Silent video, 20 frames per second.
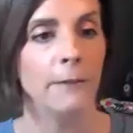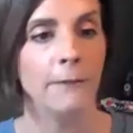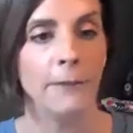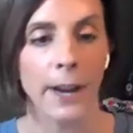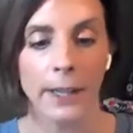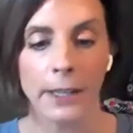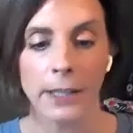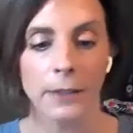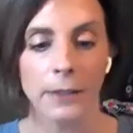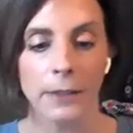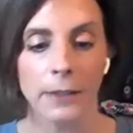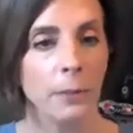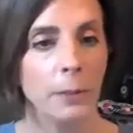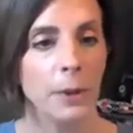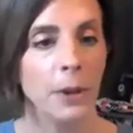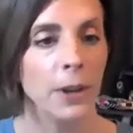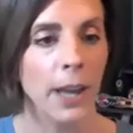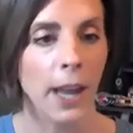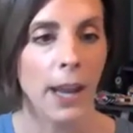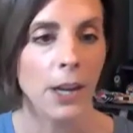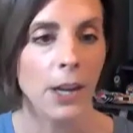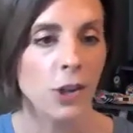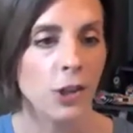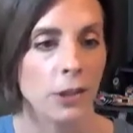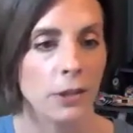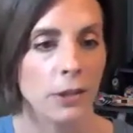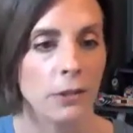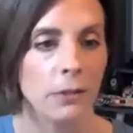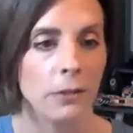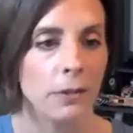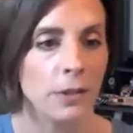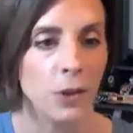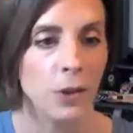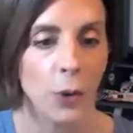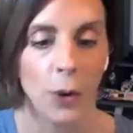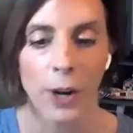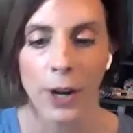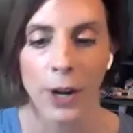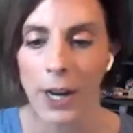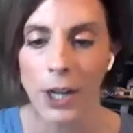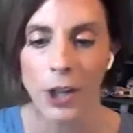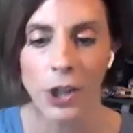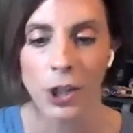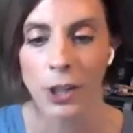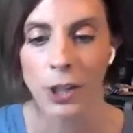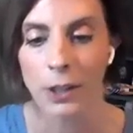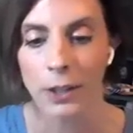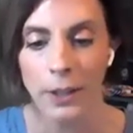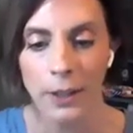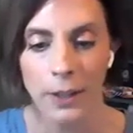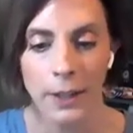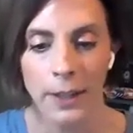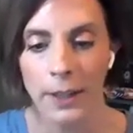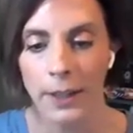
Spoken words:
Ineffective communication, coordination.